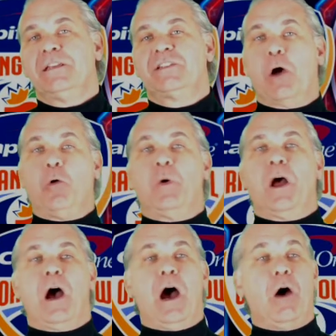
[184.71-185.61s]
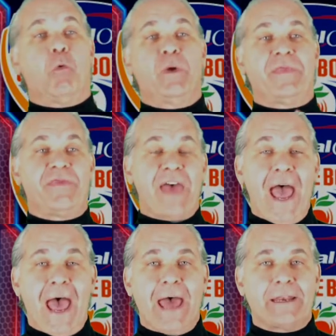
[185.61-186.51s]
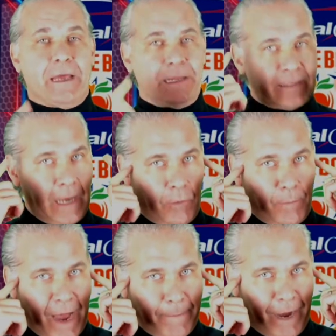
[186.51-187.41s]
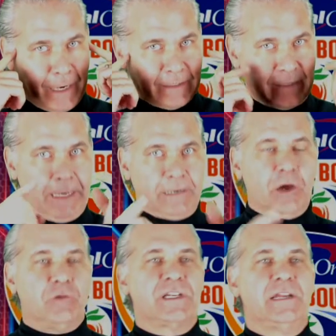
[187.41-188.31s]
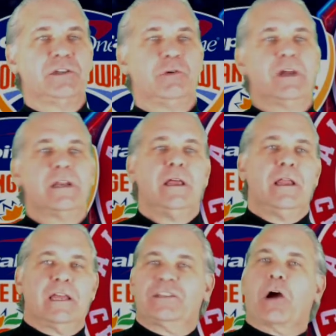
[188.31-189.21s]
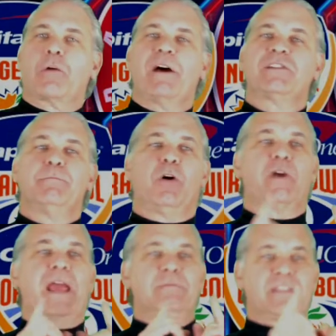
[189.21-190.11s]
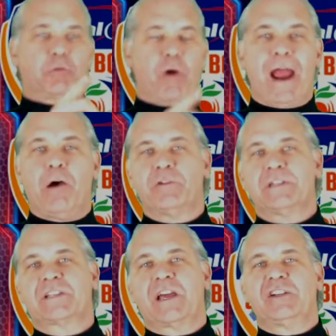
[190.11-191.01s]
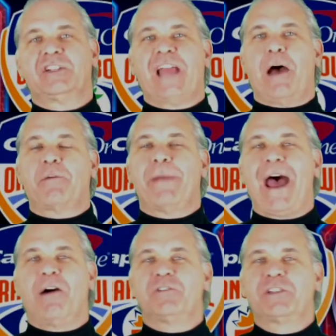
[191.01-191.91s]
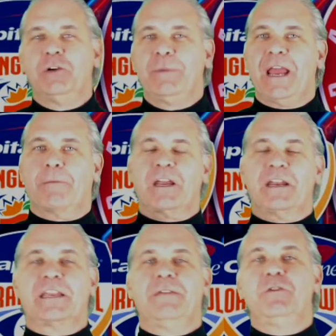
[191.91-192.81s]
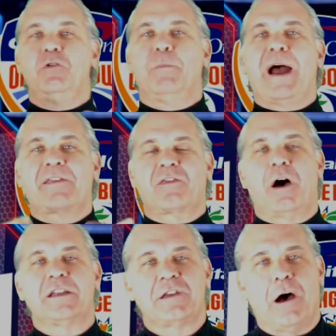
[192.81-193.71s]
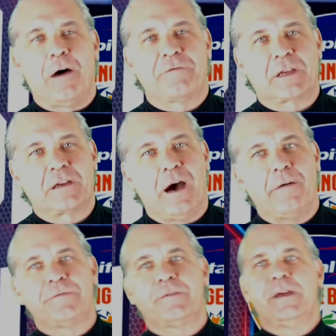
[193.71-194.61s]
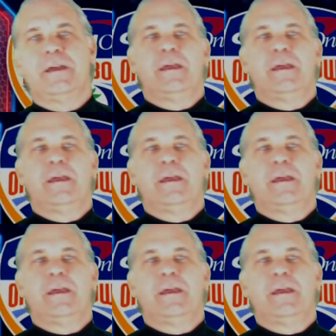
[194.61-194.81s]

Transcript: So with that, that's how my mindset goes into it. Let's talk about some bowl games. The ground is going to shout them out to me. I'm going to give you my thoughts off the cuff.